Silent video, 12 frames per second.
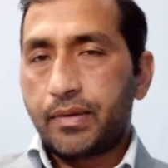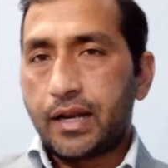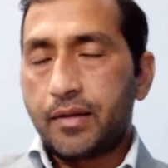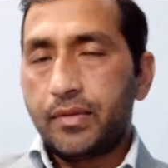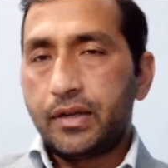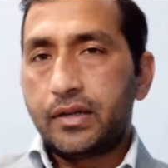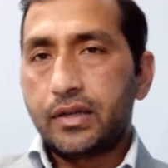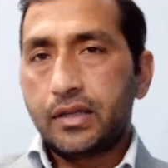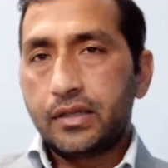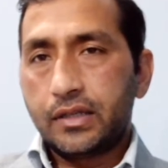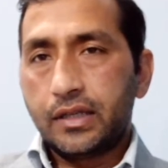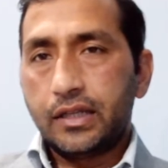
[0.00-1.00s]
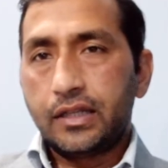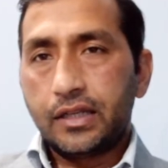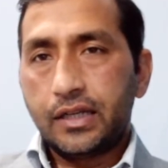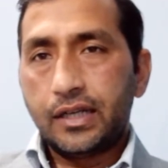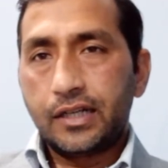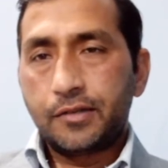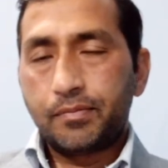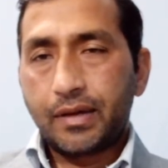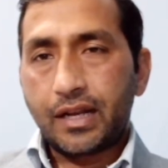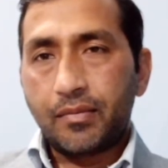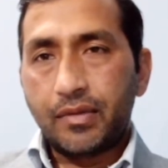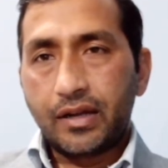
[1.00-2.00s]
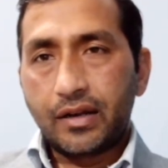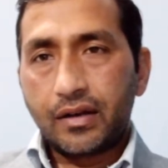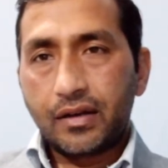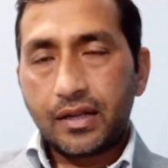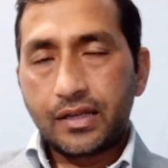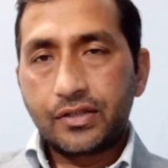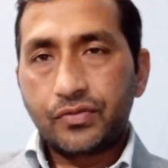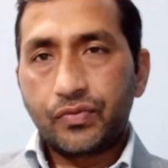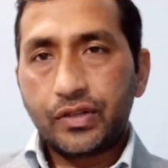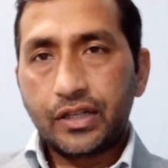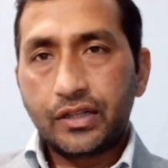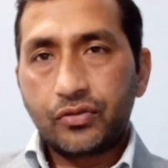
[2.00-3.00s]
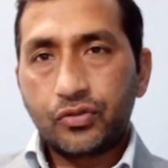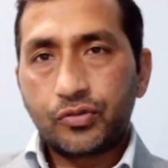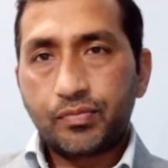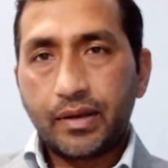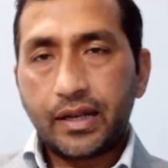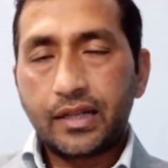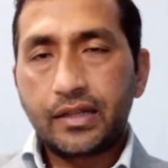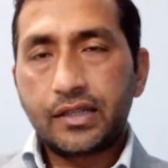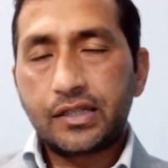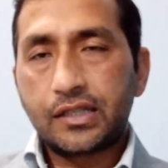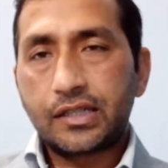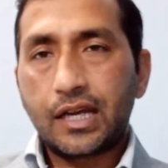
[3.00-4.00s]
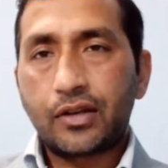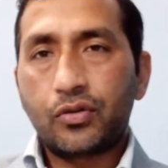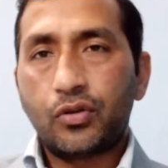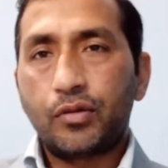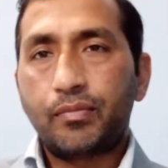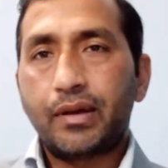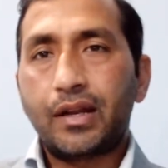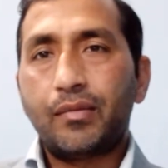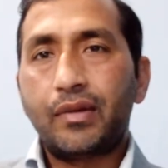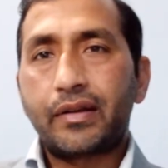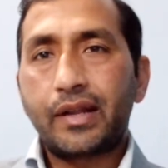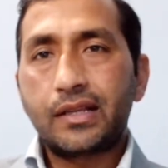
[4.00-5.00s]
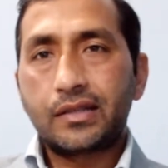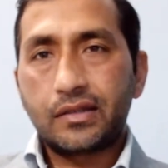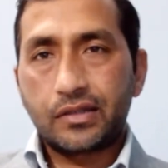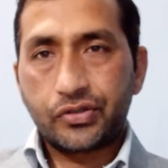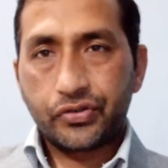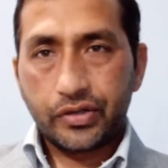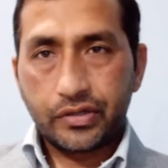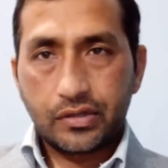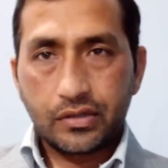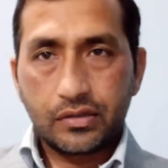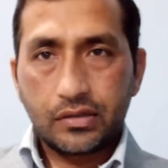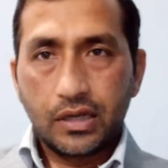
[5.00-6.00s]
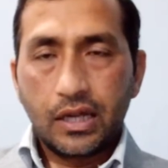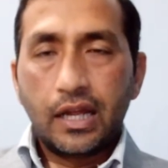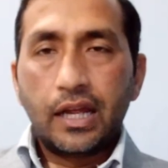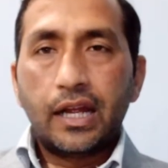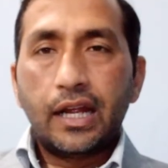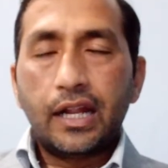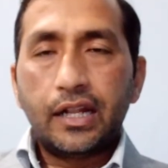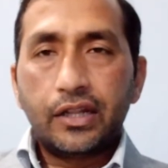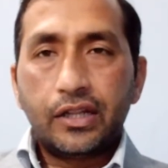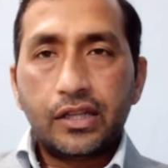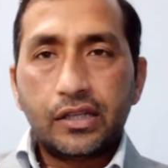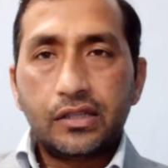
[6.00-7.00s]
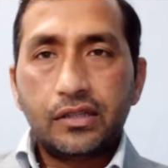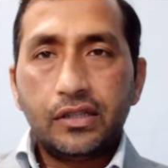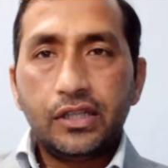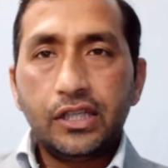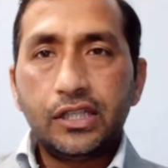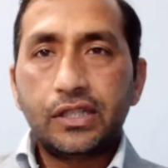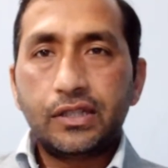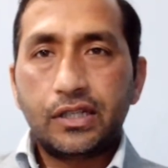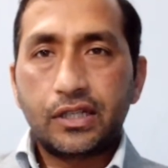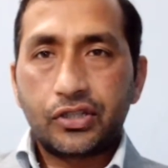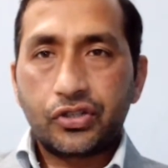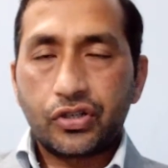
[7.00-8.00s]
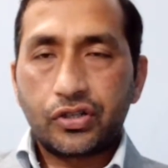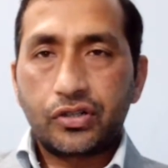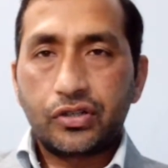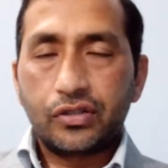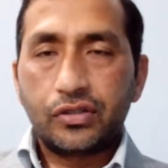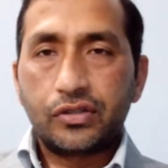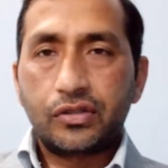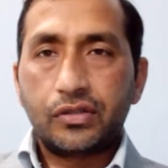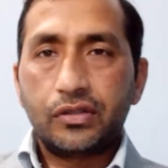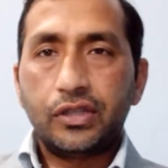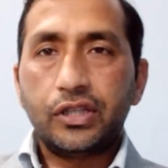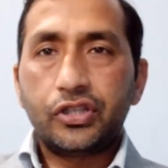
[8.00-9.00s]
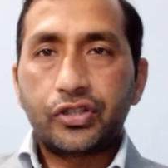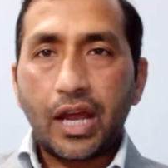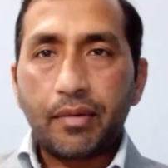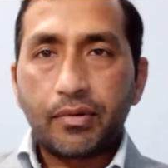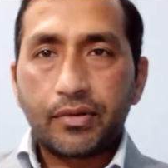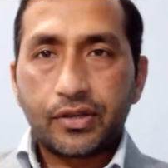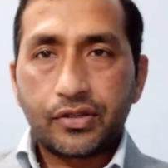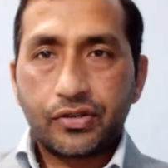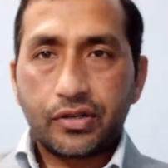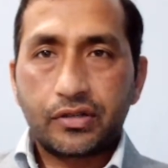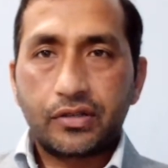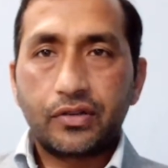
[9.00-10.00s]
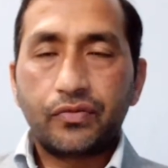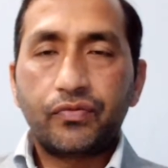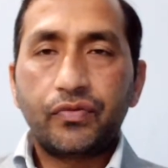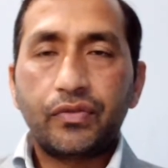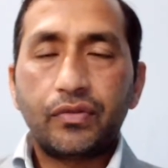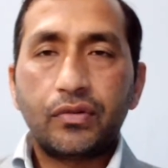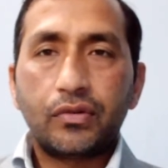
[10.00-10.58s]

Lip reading: parameter in its parameter list within those parentheses are called parameterized constructors, and these constructors, these type of constructor,